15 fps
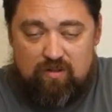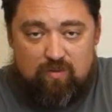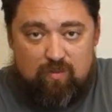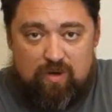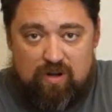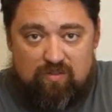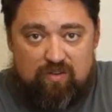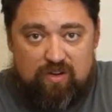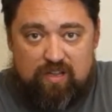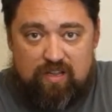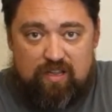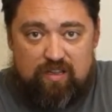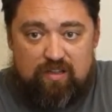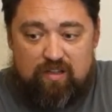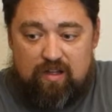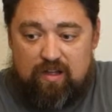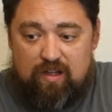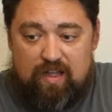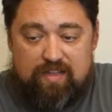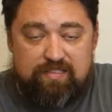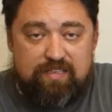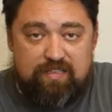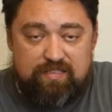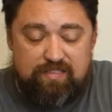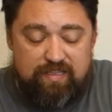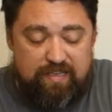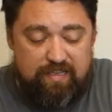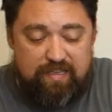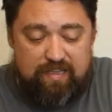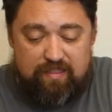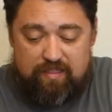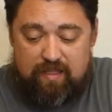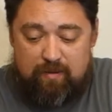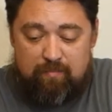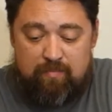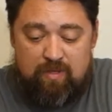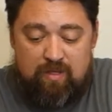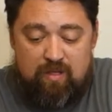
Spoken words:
whatever gig SSD in them.